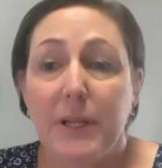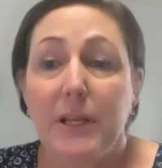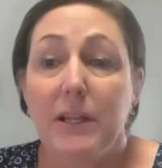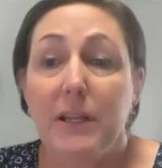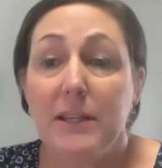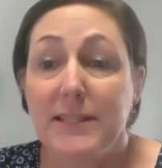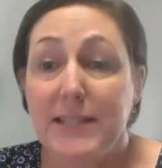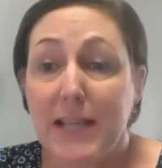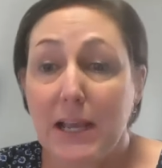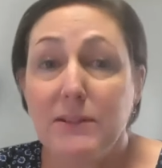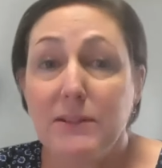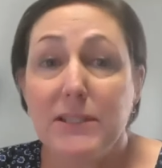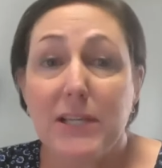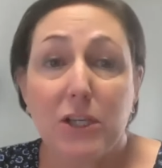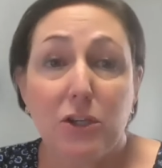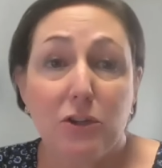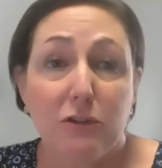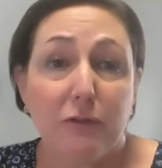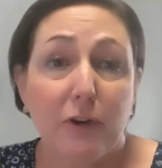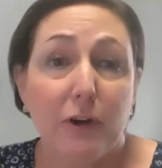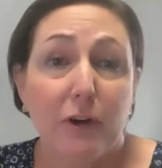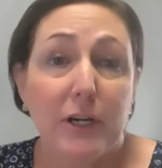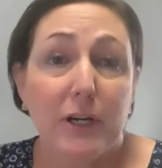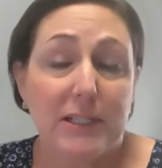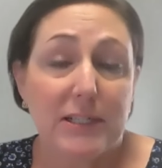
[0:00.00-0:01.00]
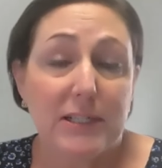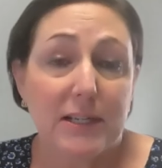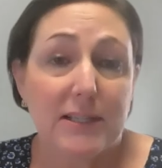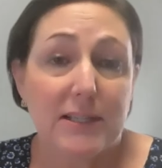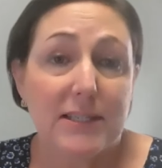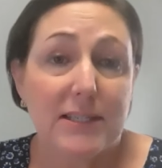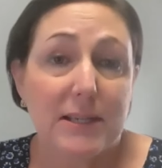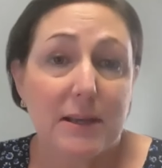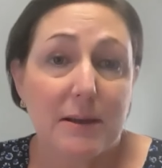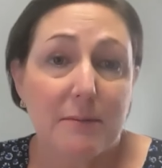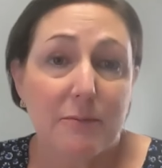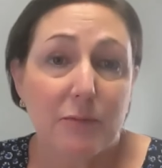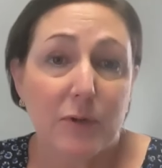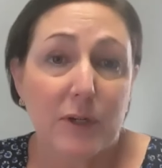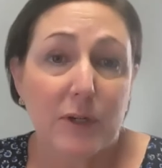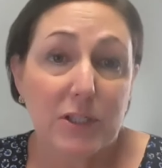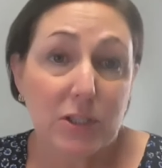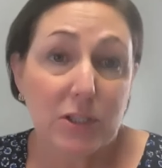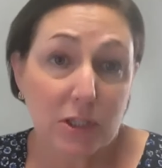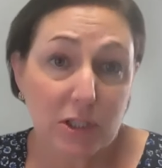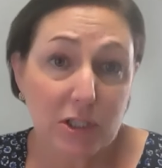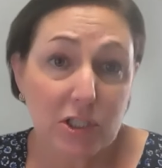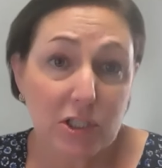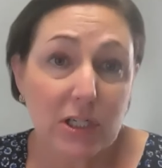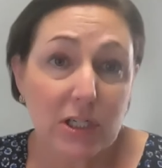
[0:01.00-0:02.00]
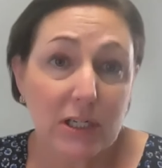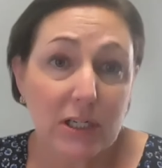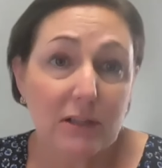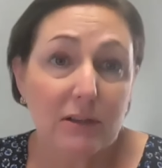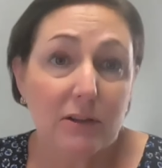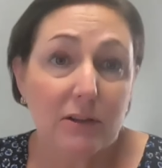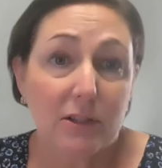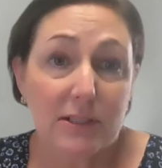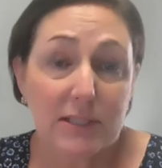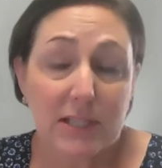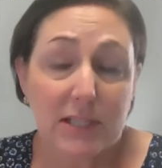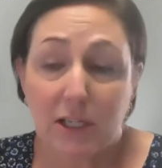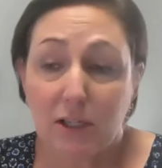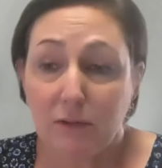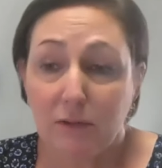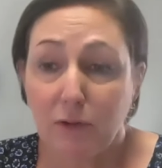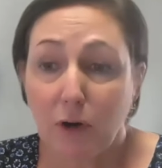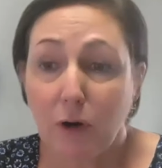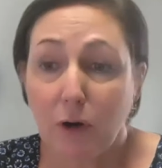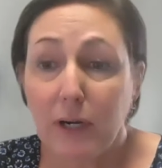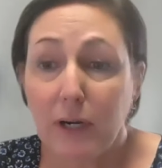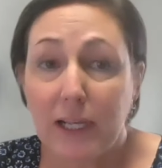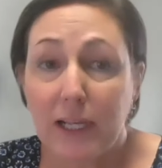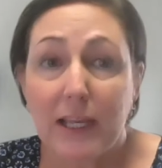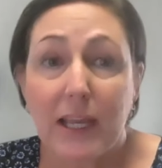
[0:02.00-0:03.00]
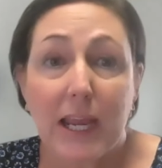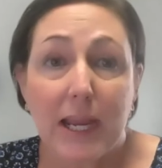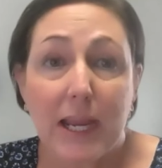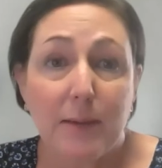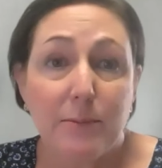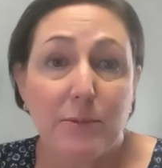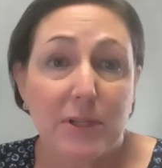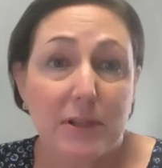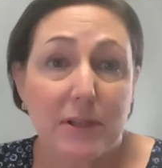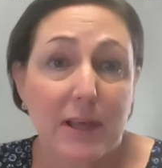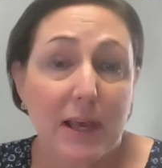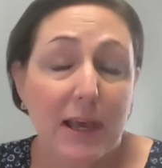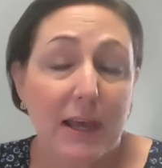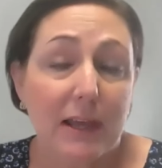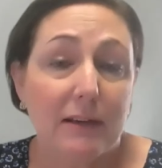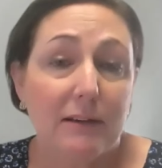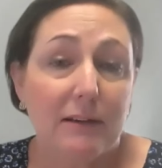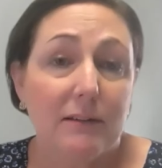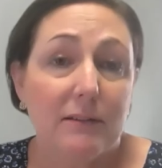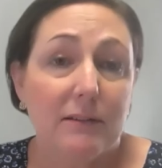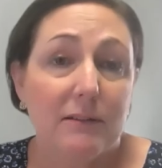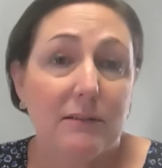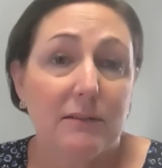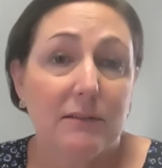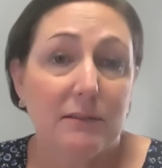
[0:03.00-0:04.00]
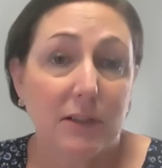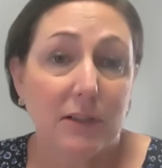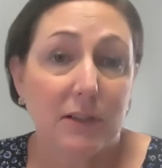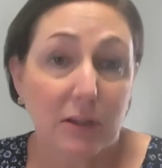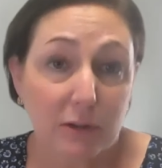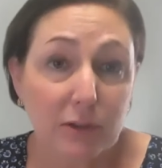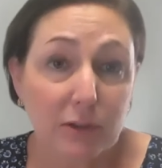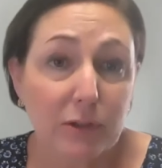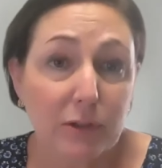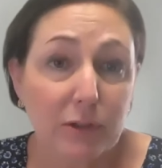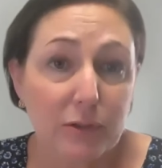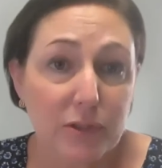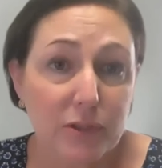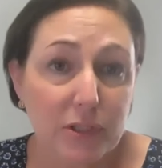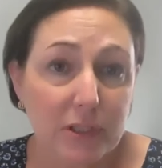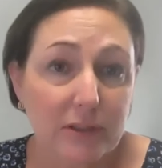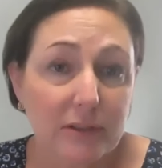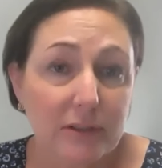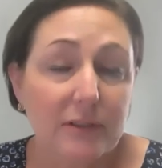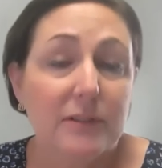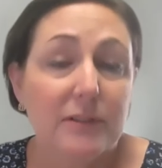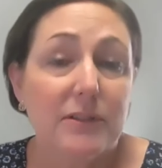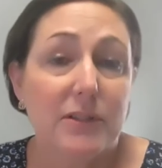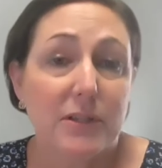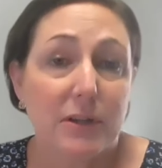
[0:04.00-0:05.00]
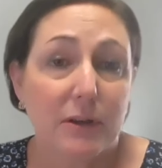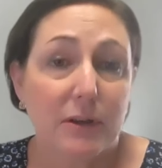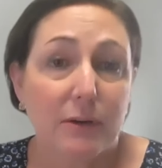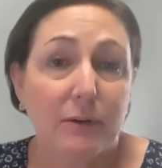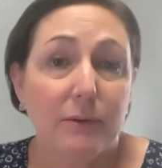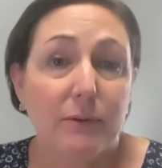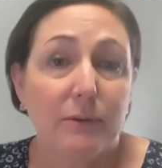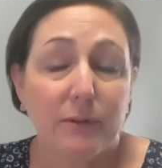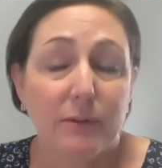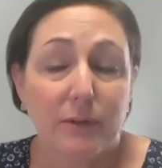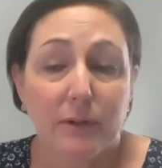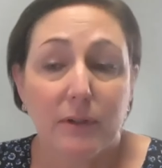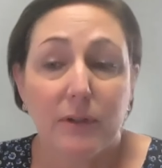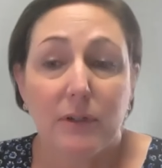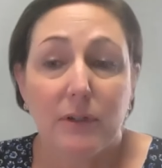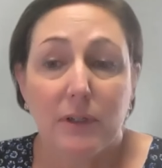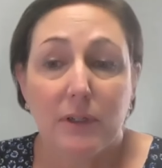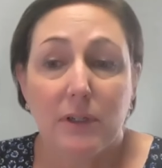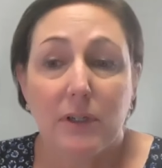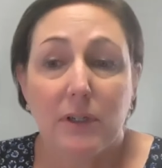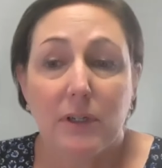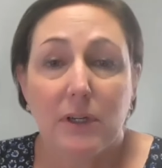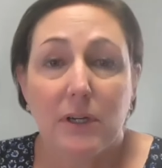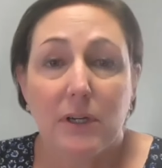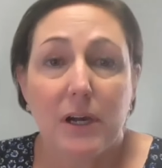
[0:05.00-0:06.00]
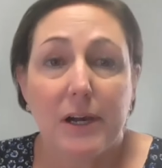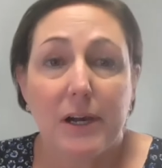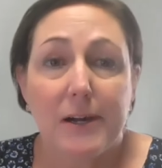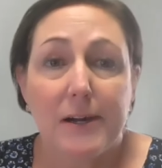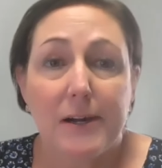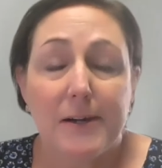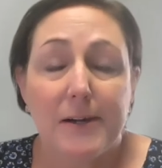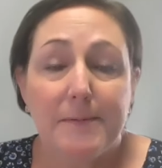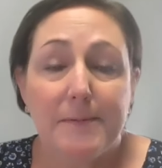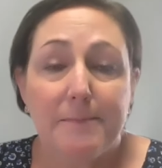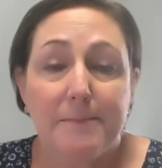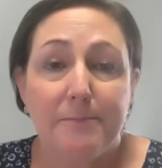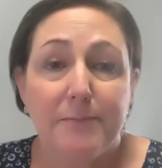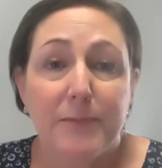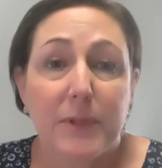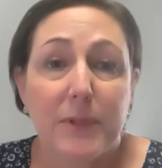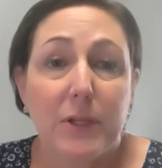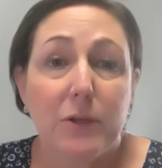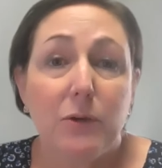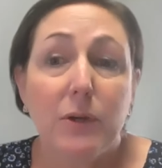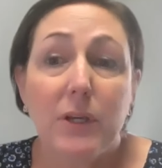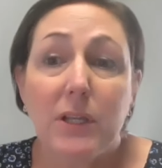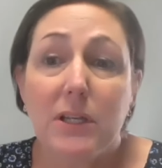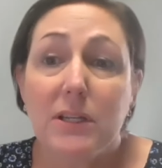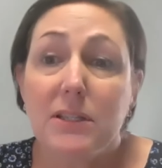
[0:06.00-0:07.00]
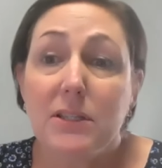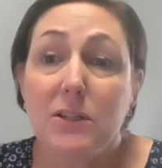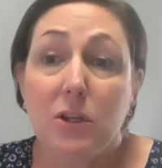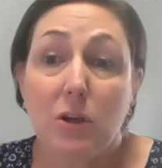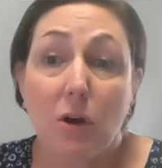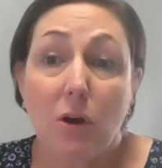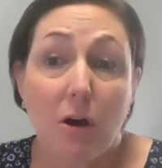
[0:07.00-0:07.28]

But it sounds like you've already done some research and it looks like you've already came to that conclusion. So you can